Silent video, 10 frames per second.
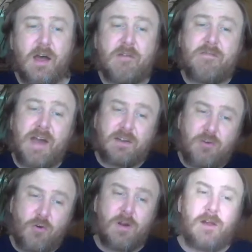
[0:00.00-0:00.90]

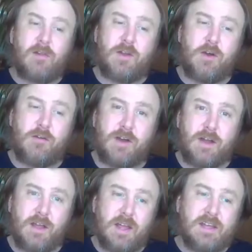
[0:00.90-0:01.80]
Factorial
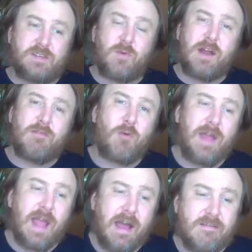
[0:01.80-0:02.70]
ANOVA is whenever
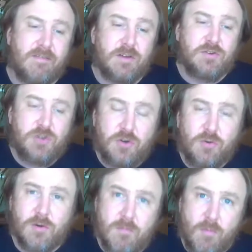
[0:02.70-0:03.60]
we have two
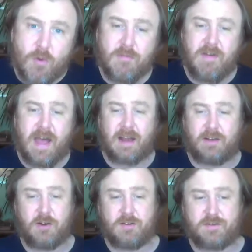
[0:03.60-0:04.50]
or more
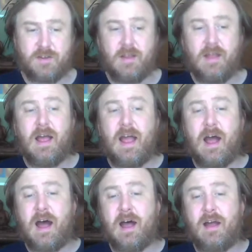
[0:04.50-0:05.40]
factors.
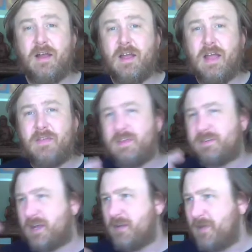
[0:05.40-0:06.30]
And
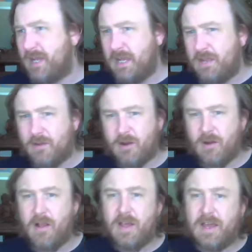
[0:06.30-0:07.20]
these can be
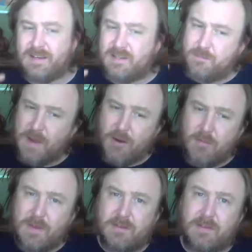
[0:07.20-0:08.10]
either
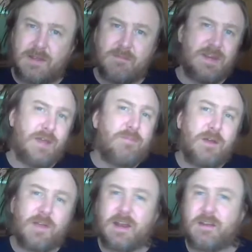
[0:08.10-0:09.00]
experimentally
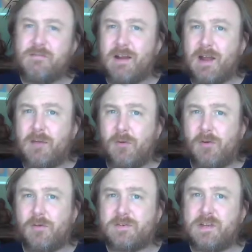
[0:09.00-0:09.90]
manipulated
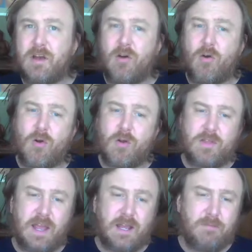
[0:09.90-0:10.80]
variables, or
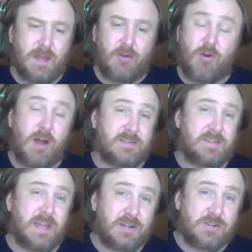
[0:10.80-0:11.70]
they could be
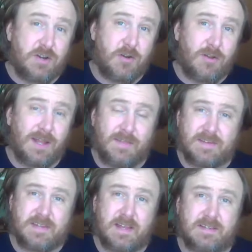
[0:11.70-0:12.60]
cross-sectional in the
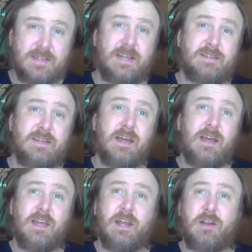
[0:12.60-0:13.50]
sense that
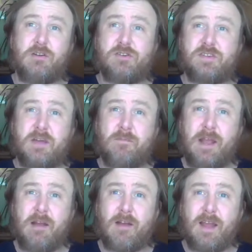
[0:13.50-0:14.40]
you're just
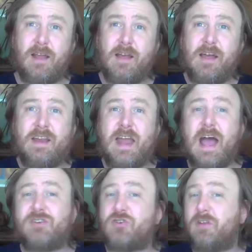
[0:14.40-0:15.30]
comparing
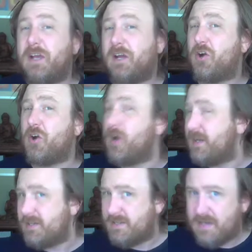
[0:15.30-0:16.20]
naturally occurring
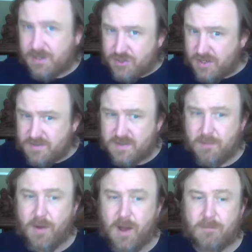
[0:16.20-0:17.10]
distinctions in
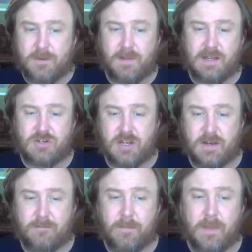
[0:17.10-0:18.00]
a
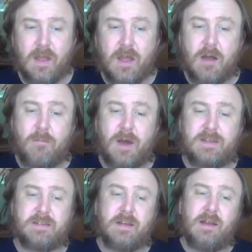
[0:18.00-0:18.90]
population.
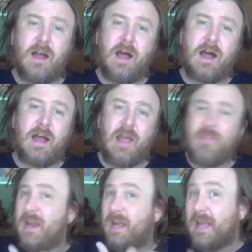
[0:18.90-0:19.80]
But and
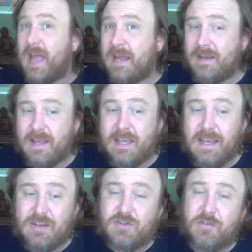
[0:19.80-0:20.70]
then again,
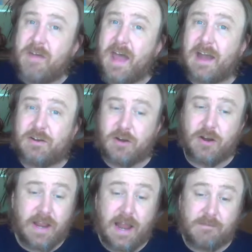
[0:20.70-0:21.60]
each factor
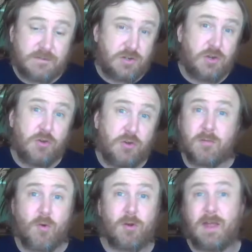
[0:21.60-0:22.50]
can have two or
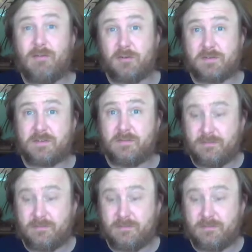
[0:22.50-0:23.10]
more levels.